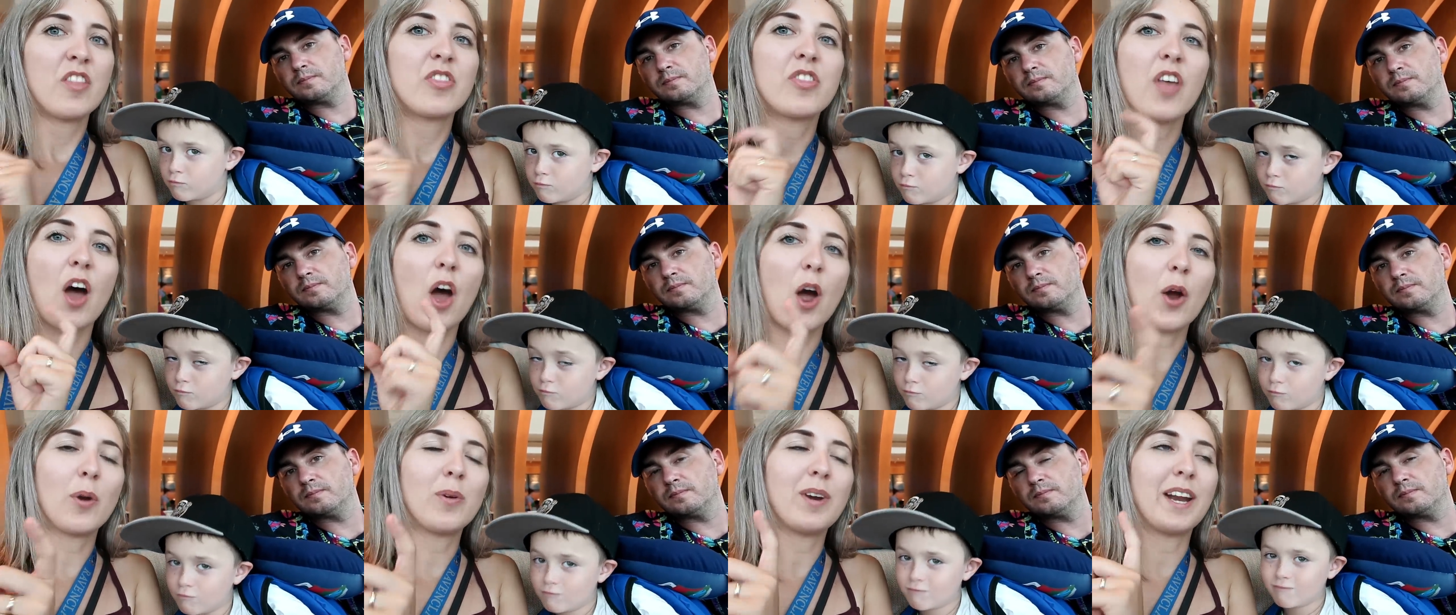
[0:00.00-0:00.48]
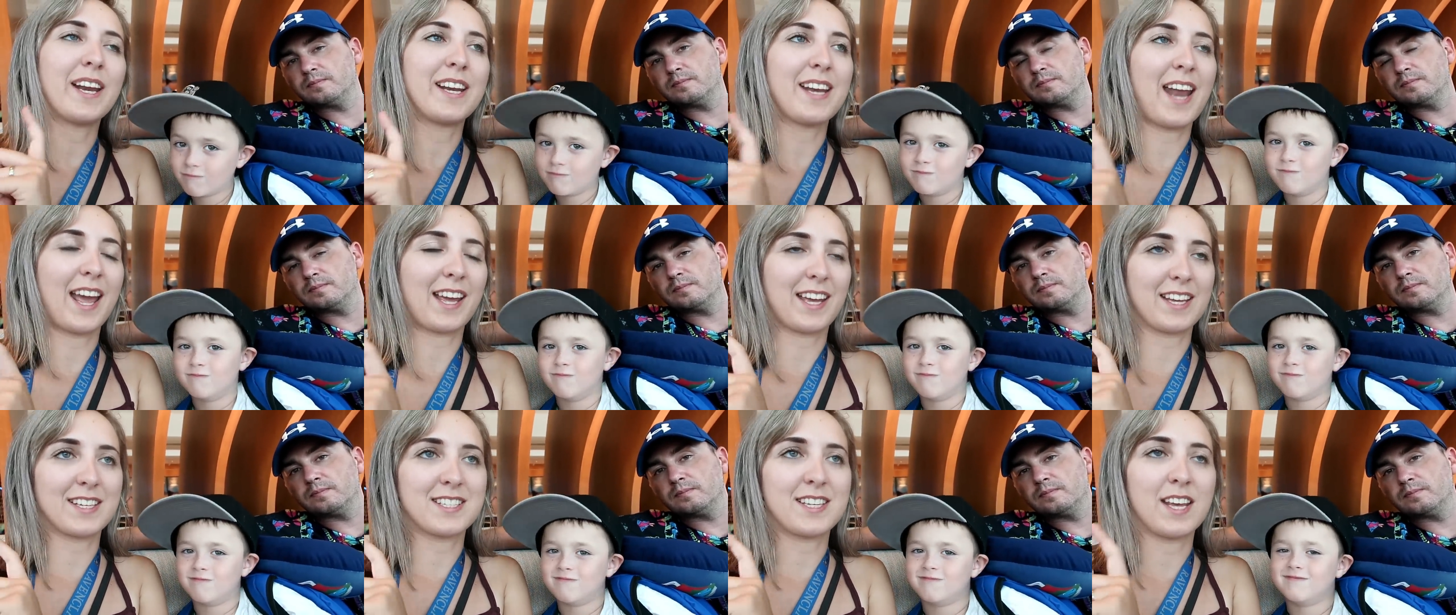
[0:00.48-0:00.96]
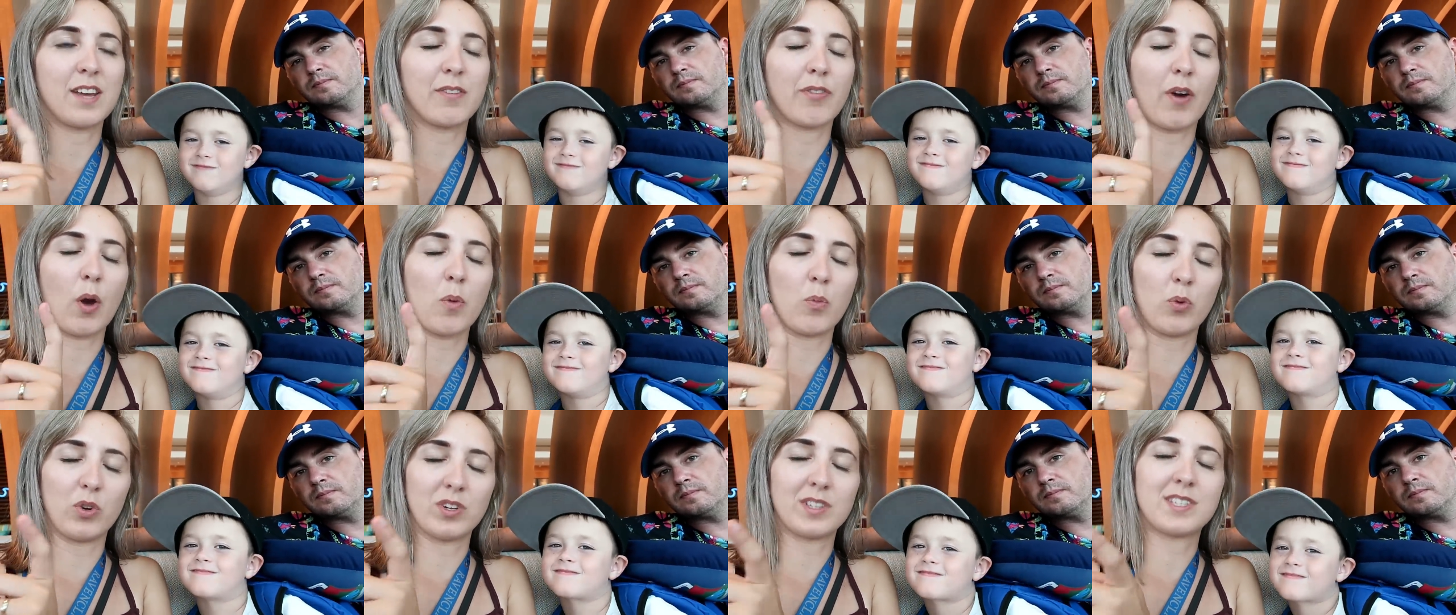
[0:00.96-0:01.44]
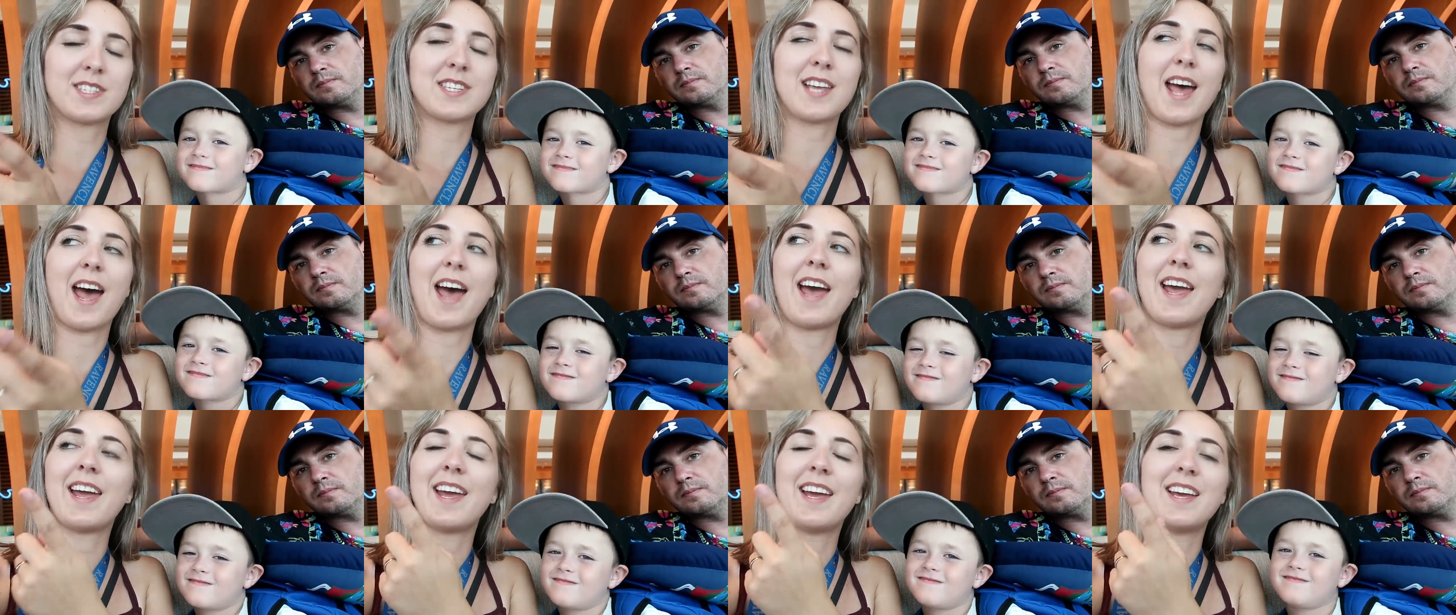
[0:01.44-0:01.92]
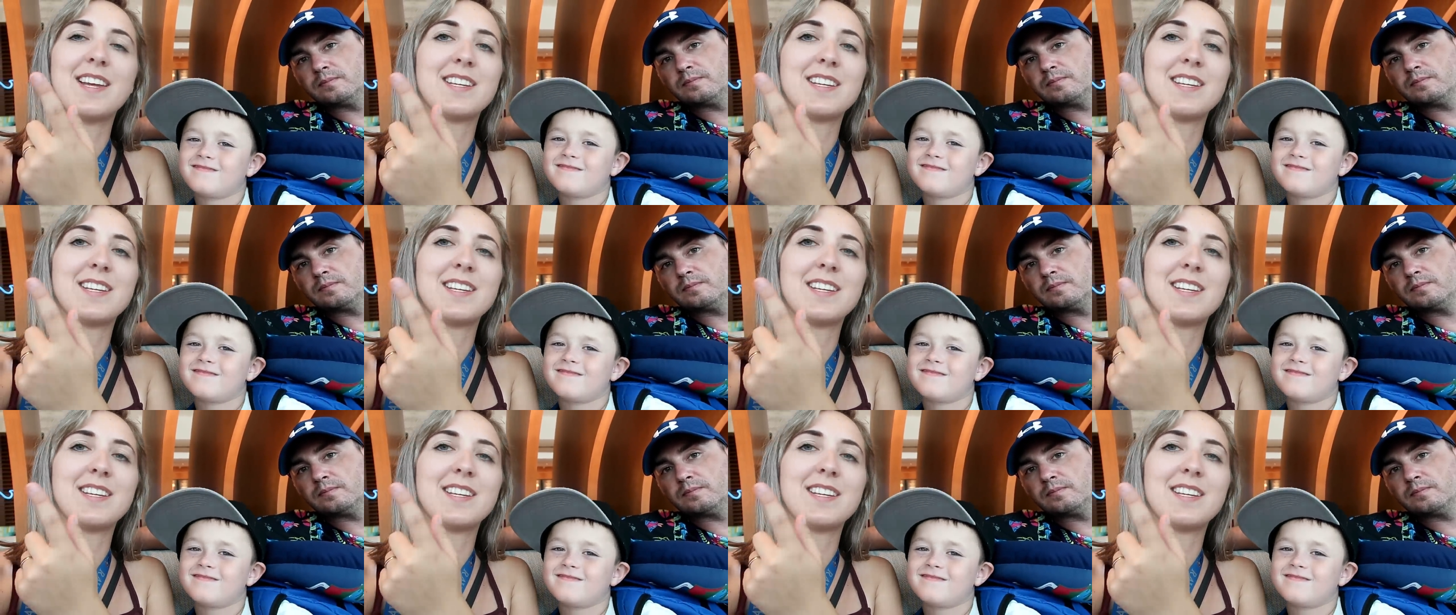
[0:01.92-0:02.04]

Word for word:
Speaker 1: The only negative I would say